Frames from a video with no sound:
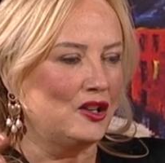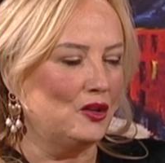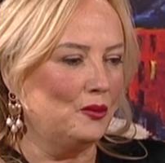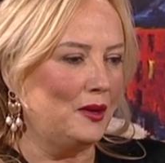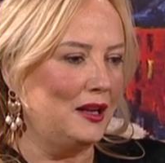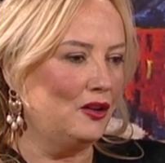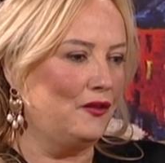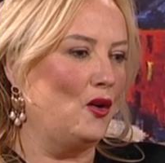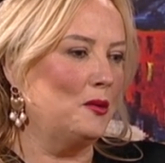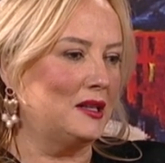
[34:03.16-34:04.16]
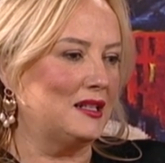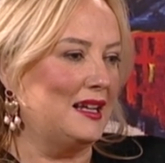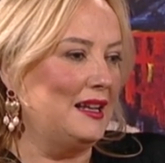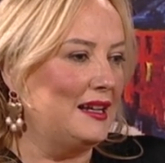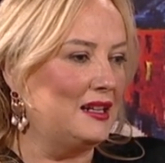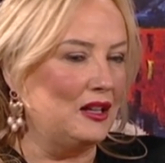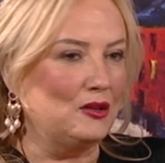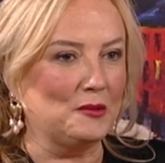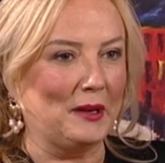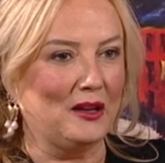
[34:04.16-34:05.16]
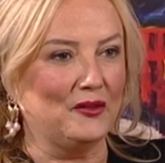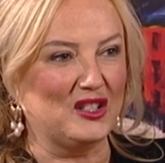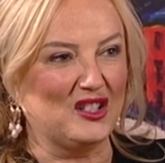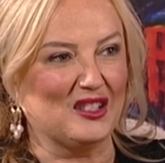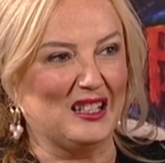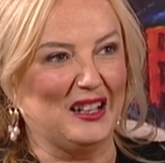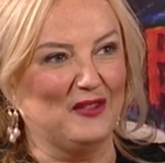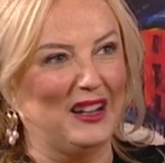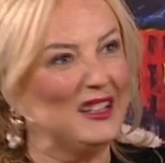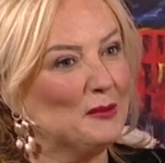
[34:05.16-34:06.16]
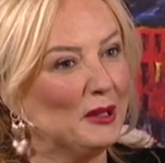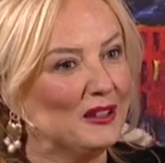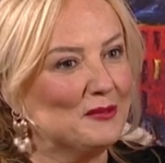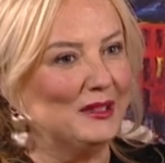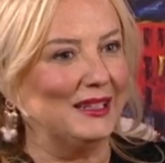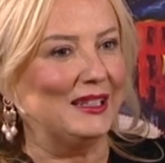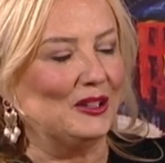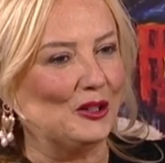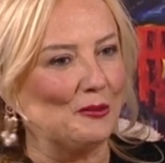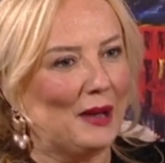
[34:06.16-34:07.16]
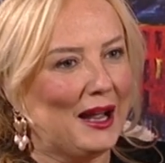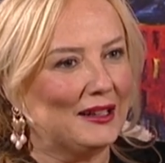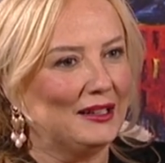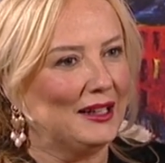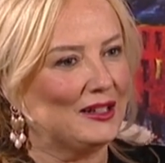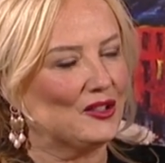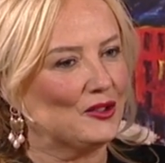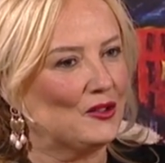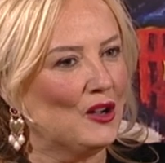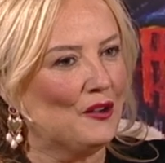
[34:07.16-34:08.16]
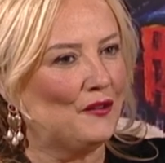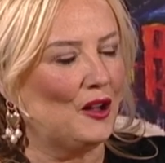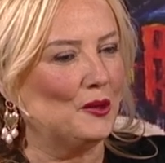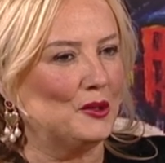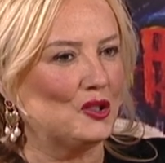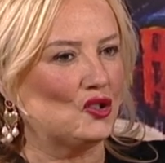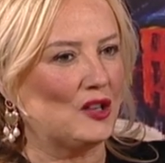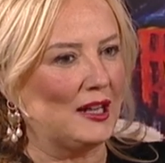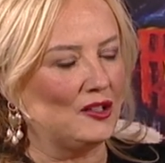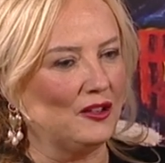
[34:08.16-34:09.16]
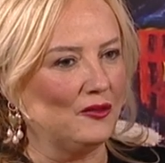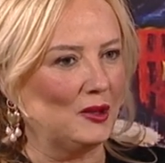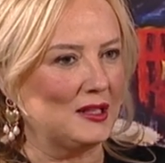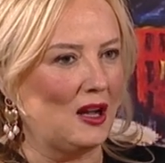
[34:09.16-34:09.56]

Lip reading: you know, I look forward to, because I like those big anniversaries because I like writing about them, I like looking back, and I like sort of following the trajectory of what's